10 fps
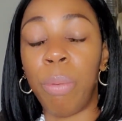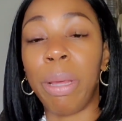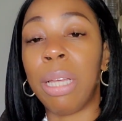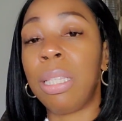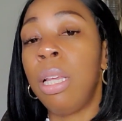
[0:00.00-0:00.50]

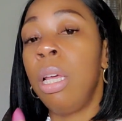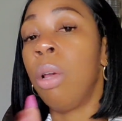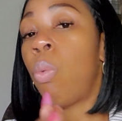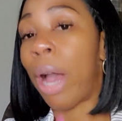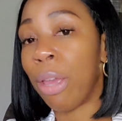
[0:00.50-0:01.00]
Because
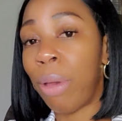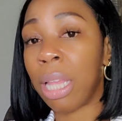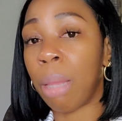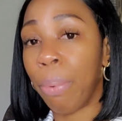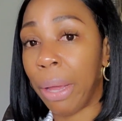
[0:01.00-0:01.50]
why you
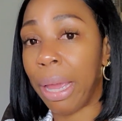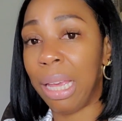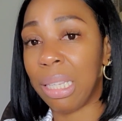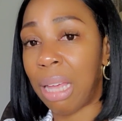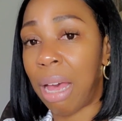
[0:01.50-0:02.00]
have to pray and
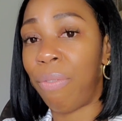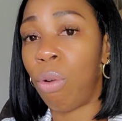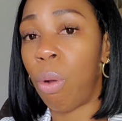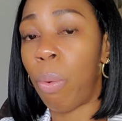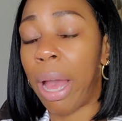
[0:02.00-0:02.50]
ask God
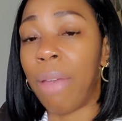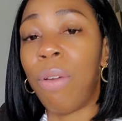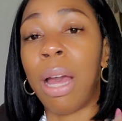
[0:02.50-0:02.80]
for a wife?